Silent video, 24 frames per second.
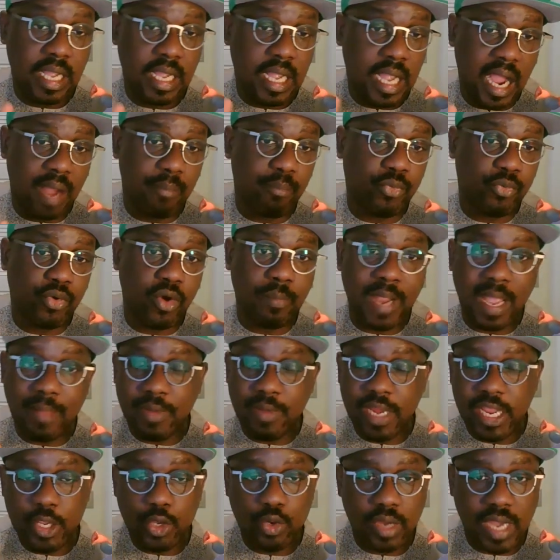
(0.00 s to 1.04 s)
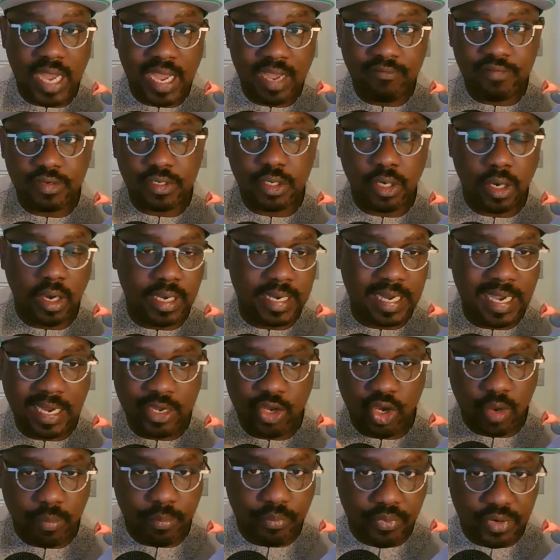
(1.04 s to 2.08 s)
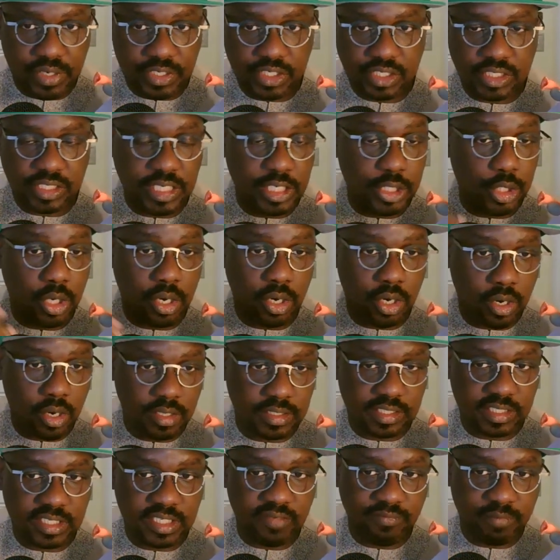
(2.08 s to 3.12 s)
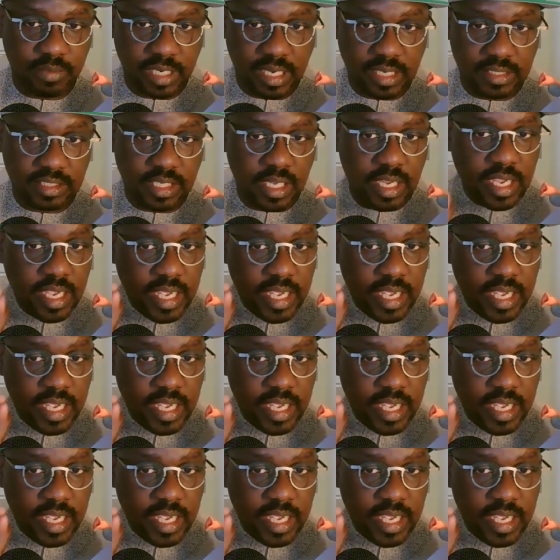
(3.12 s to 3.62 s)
and probably you haven't ordered your pre-seed or conceive plus,